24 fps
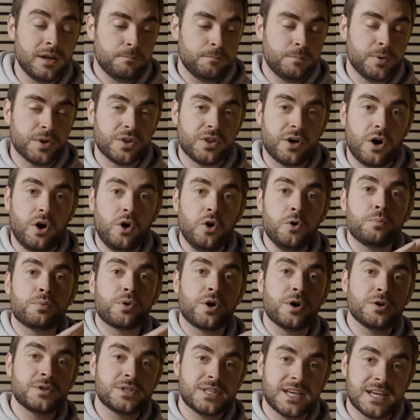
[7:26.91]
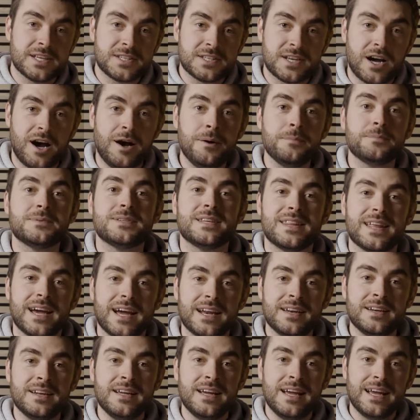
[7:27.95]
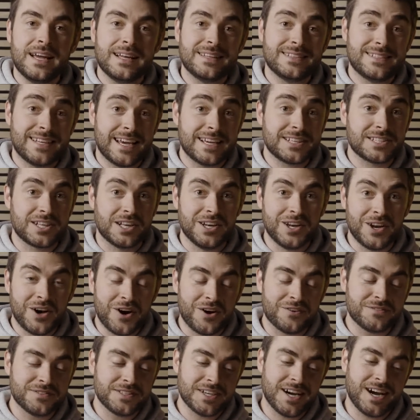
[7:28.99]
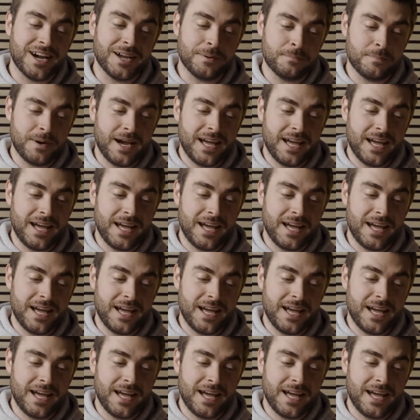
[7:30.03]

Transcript: But the whole process up to then takes a lot of time.